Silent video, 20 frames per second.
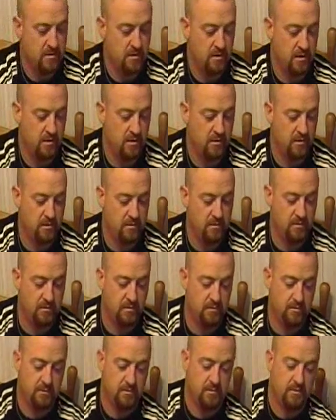see here.
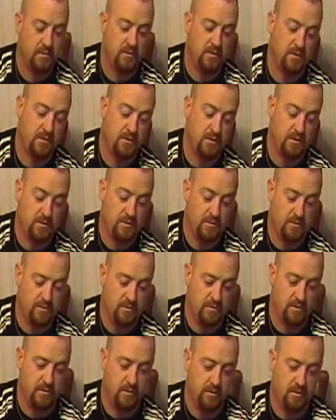
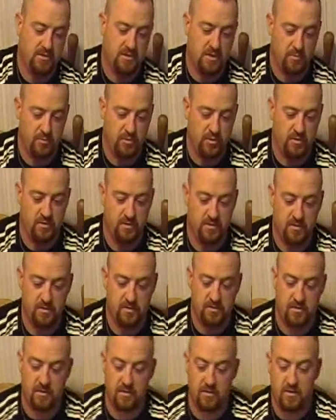All right, let's separate
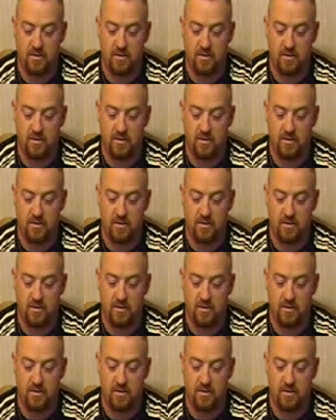this.